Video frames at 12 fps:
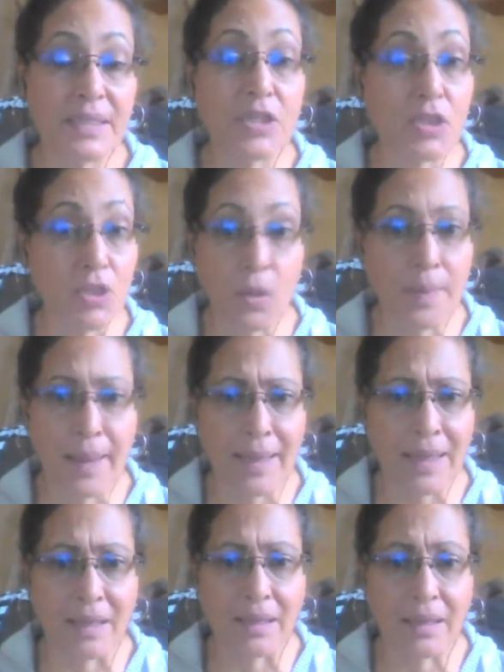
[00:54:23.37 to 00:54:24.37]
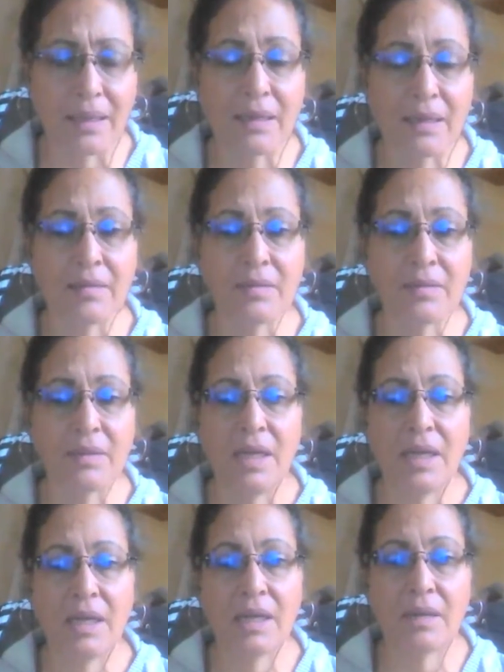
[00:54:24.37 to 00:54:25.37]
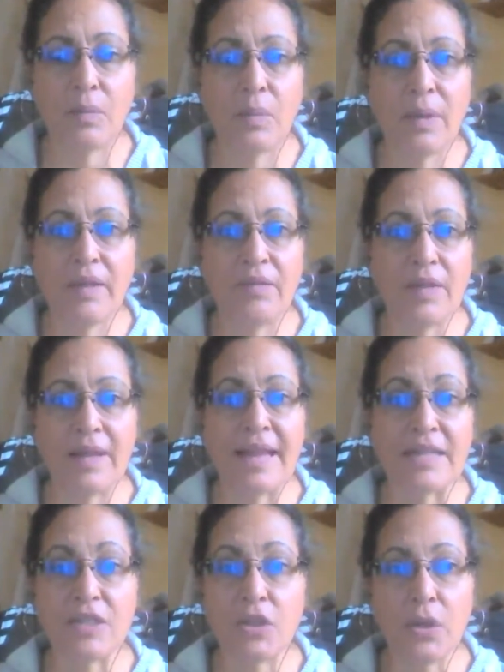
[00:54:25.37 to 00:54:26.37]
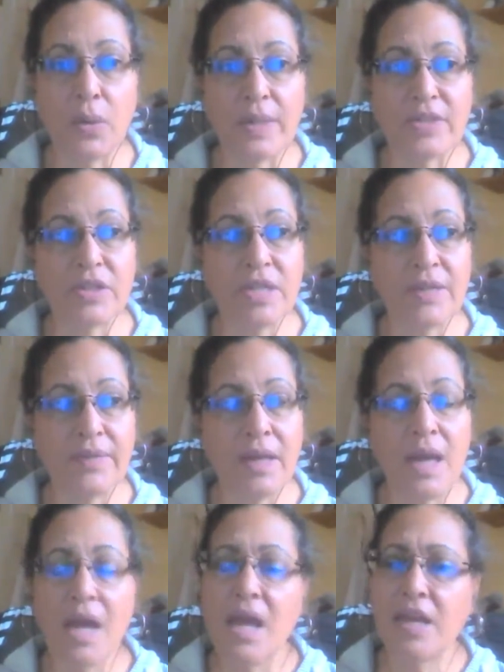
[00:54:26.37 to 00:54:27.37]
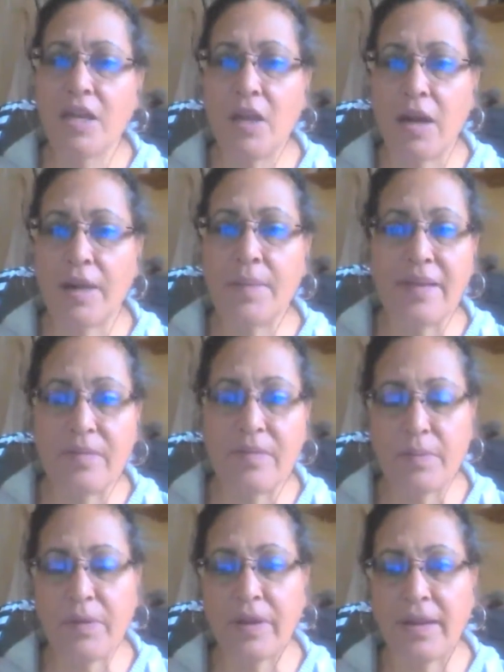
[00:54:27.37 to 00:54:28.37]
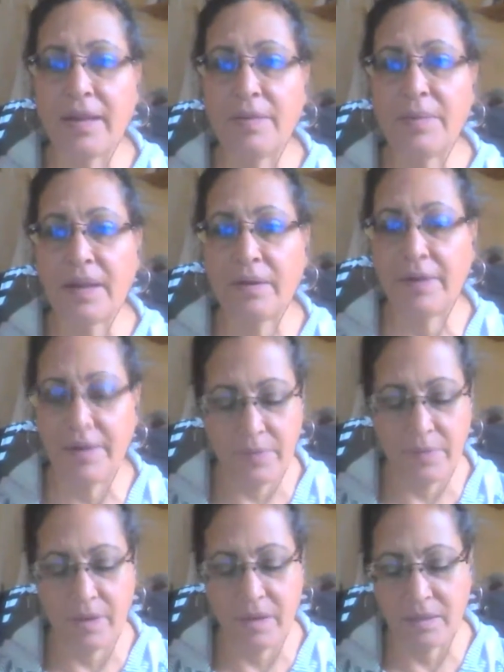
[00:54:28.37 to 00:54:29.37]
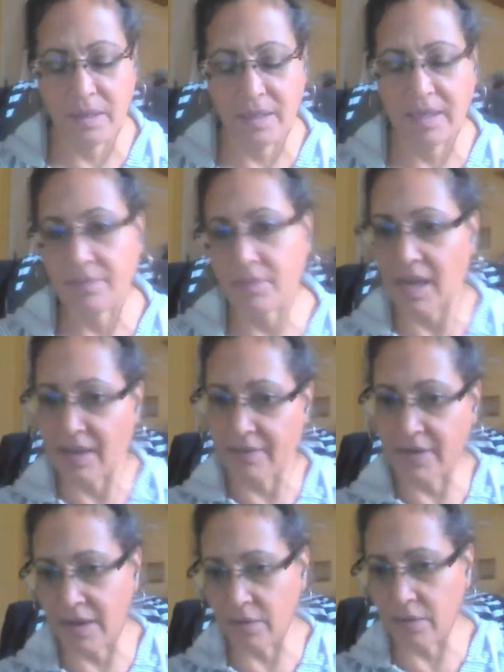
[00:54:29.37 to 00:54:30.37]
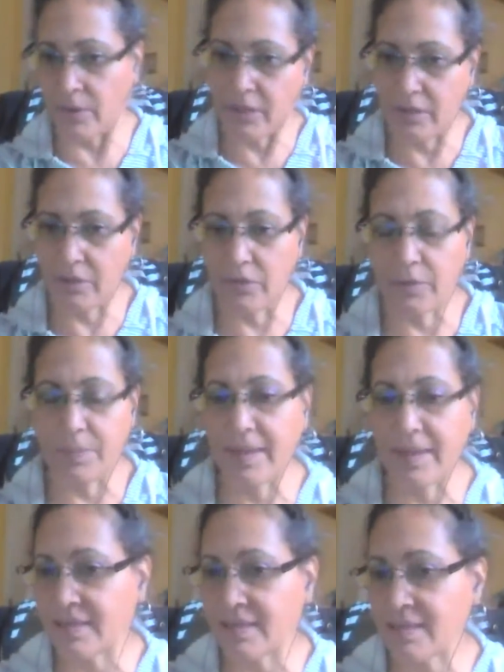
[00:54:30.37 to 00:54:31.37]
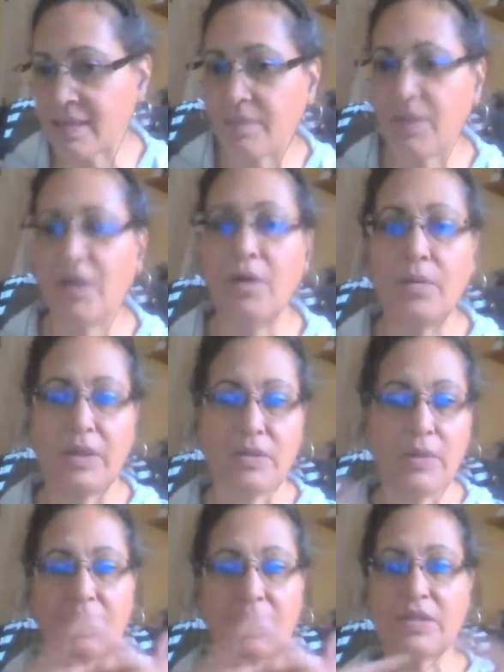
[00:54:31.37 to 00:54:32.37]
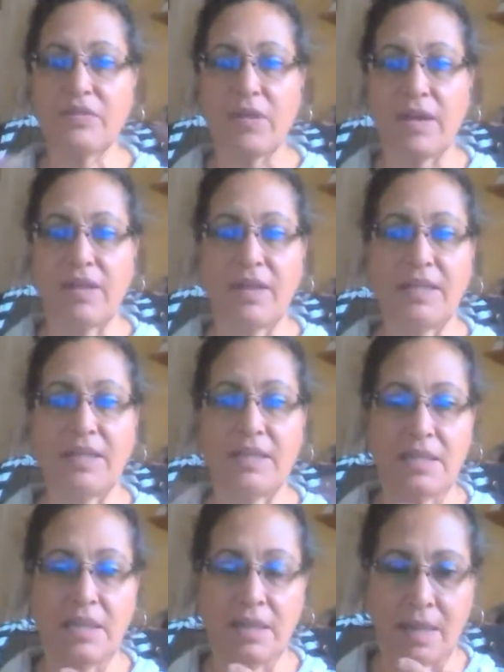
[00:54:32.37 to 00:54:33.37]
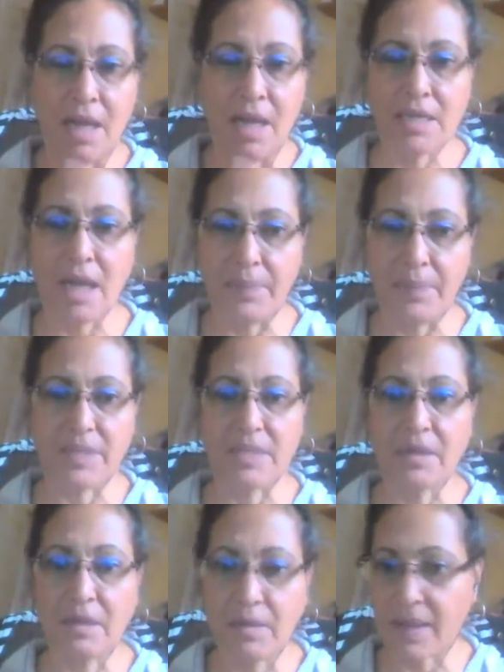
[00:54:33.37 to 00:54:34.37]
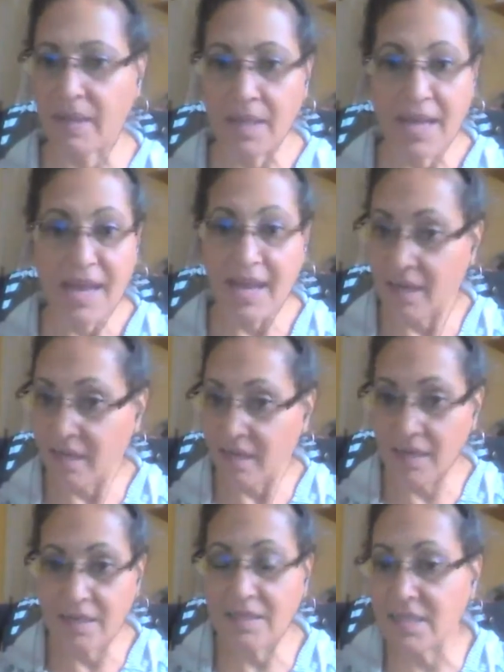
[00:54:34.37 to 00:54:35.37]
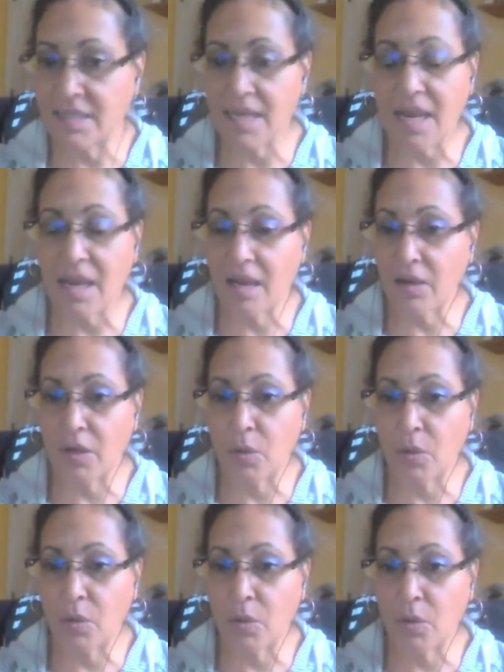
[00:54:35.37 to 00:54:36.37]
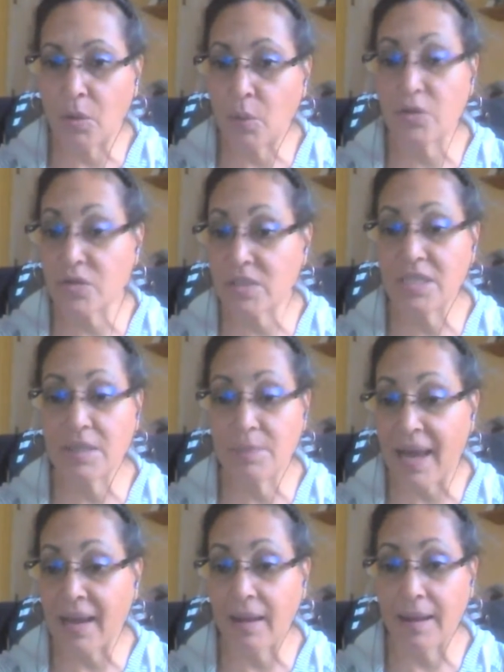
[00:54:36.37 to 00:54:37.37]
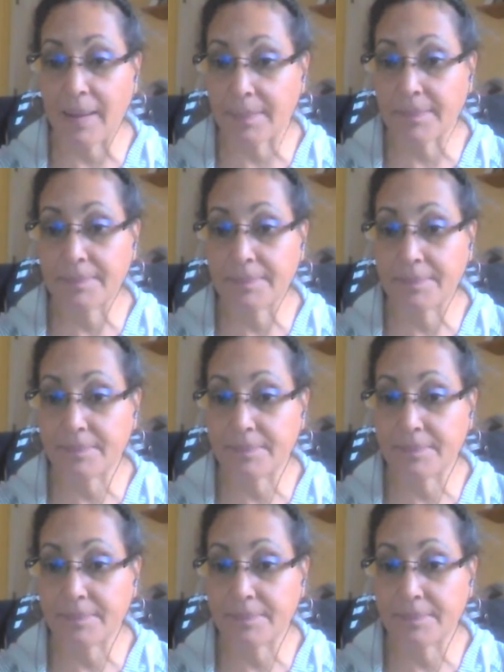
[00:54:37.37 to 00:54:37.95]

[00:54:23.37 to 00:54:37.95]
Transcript: It's so many, and and that's a good question to even, I may even bring that up in our network. I have a networking group and ask them, because we always try to think it's topics to talk about, and just say, what's your emergency backup?